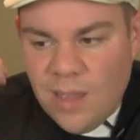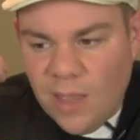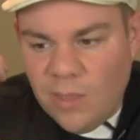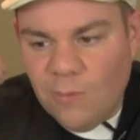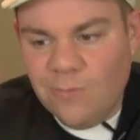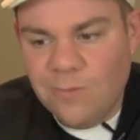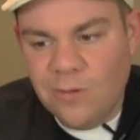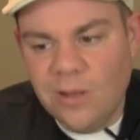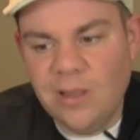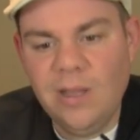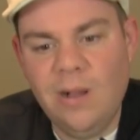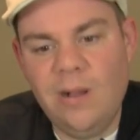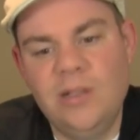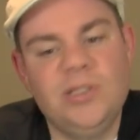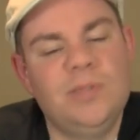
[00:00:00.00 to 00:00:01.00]
And the really
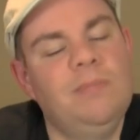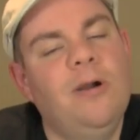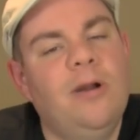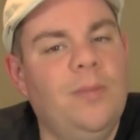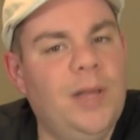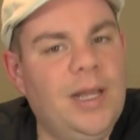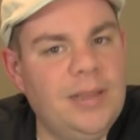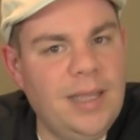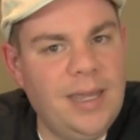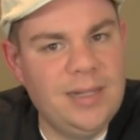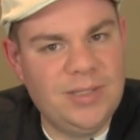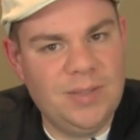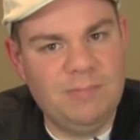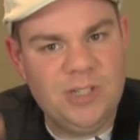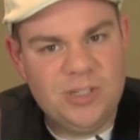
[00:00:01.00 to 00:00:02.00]
awesome part about that
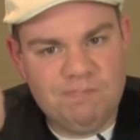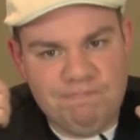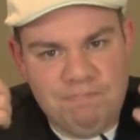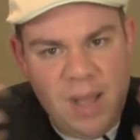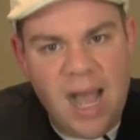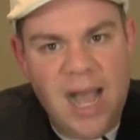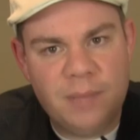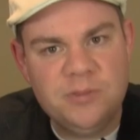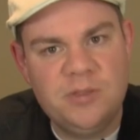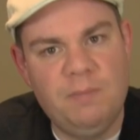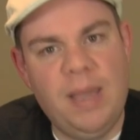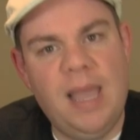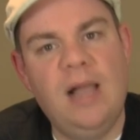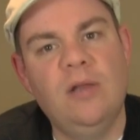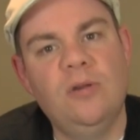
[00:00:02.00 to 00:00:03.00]
is it just pops the
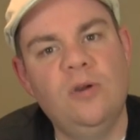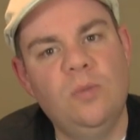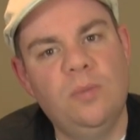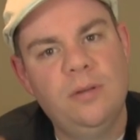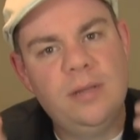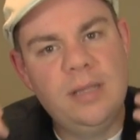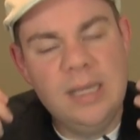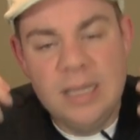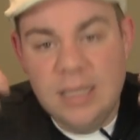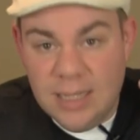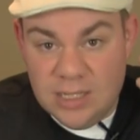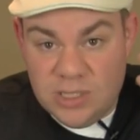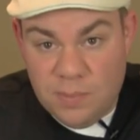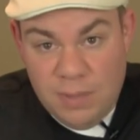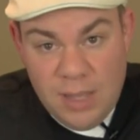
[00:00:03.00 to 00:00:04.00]
palate open,
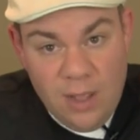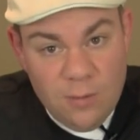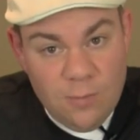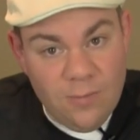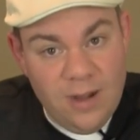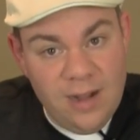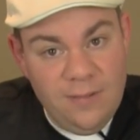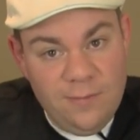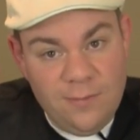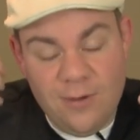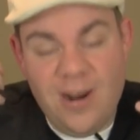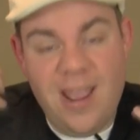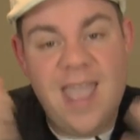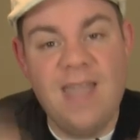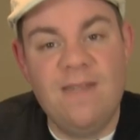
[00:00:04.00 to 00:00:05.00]
gets the palate ready
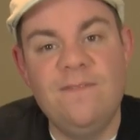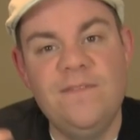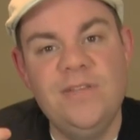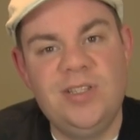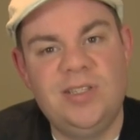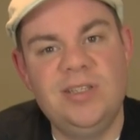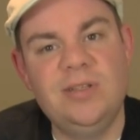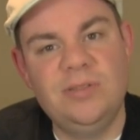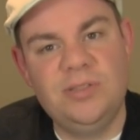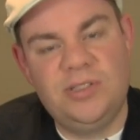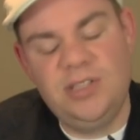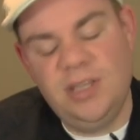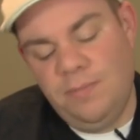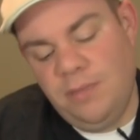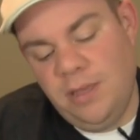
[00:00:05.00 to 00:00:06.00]
for every single
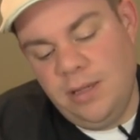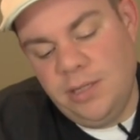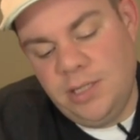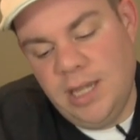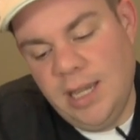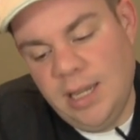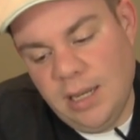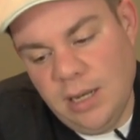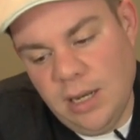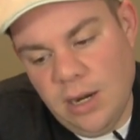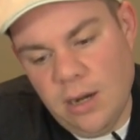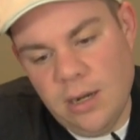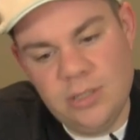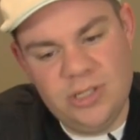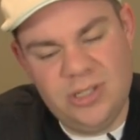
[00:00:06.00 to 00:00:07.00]
sip that you take in
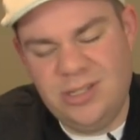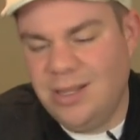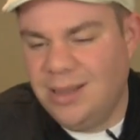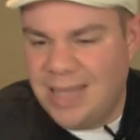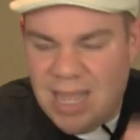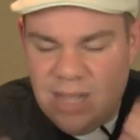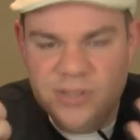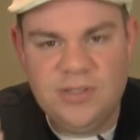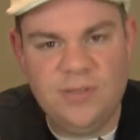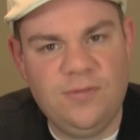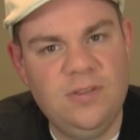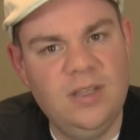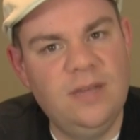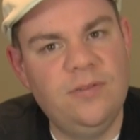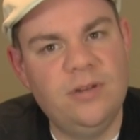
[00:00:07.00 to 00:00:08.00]
here, and it allows the
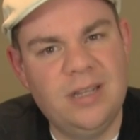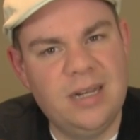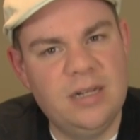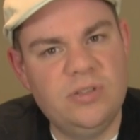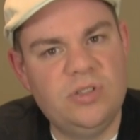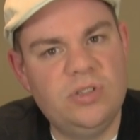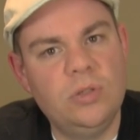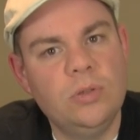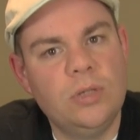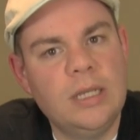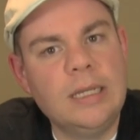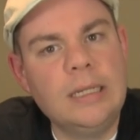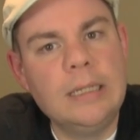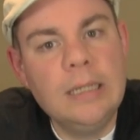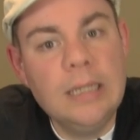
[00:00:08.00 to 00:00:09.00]
flavor to kind of soak
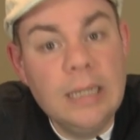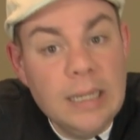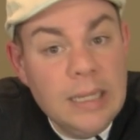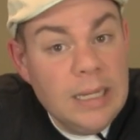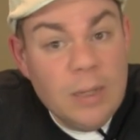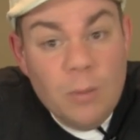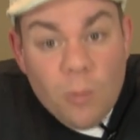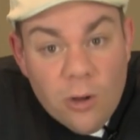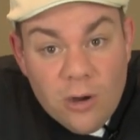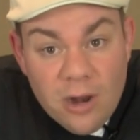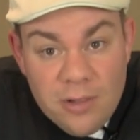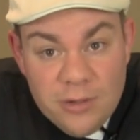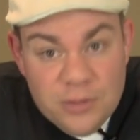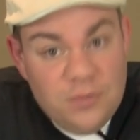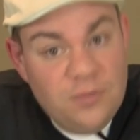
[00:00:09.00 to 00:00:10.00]
in. And what
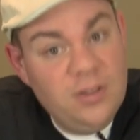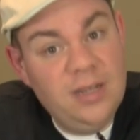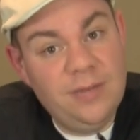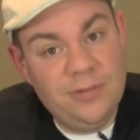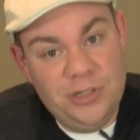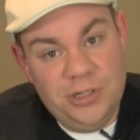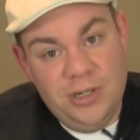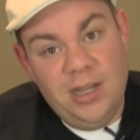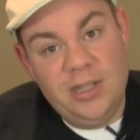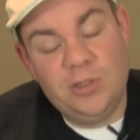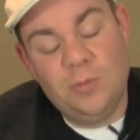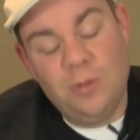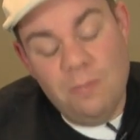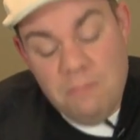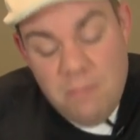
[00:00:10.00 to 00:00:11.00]
are those flavors, you
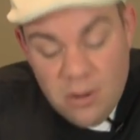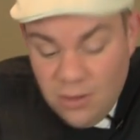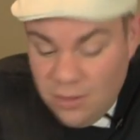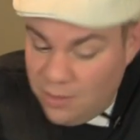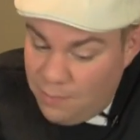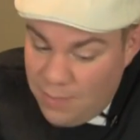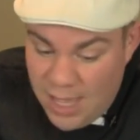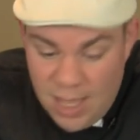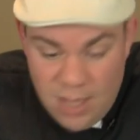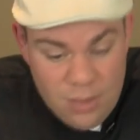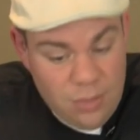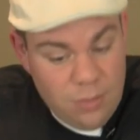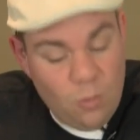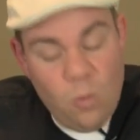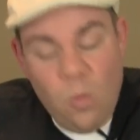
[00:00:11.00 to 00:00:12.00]
ask? Well, middle of the
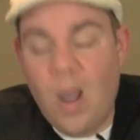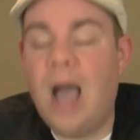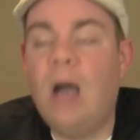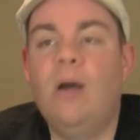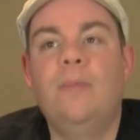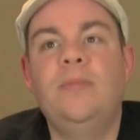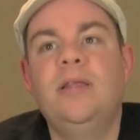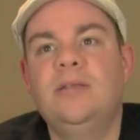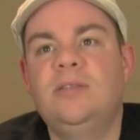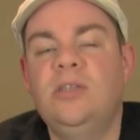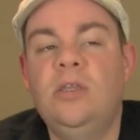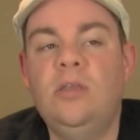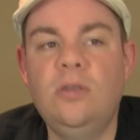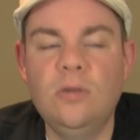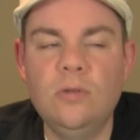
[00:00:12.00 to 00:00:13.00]
mouth, wow, I mean, it's
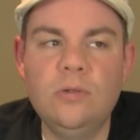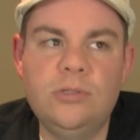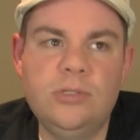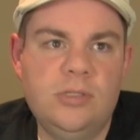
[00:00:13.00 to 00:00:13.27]
huge.